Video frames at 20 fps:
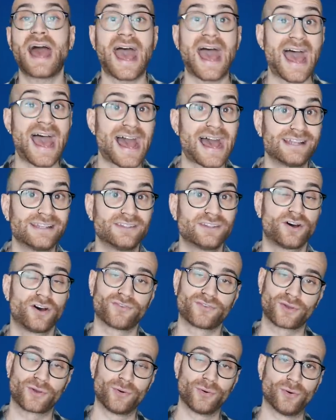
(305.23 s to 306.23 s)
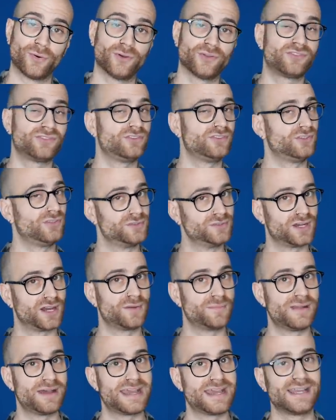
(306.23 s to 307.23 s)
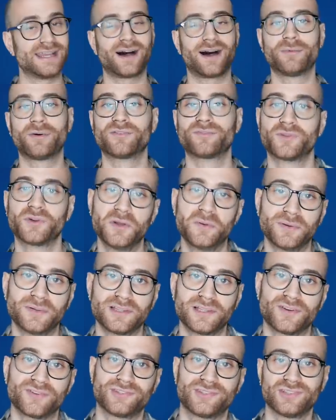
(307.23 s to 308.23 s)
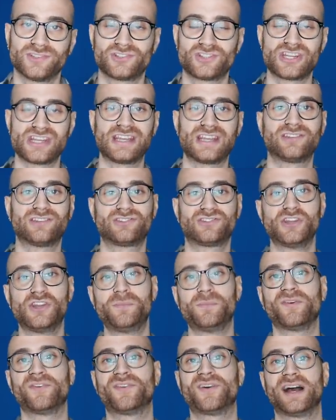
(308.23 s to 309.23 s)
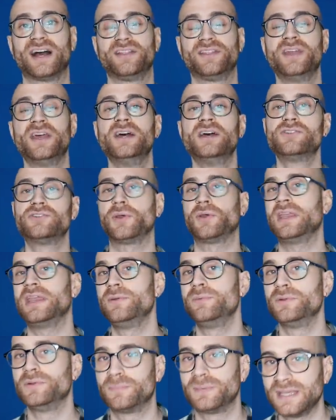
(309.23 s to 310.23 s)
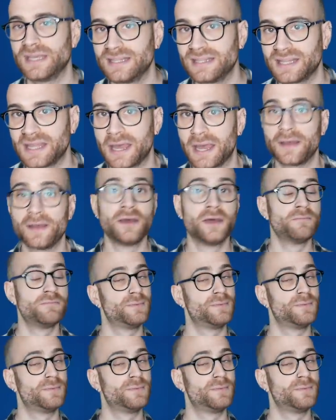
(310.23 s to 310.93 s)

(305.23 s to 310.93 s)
And, of course, you know me, I'm a Ruben Loftus-Cheek super fan, so he would be in there.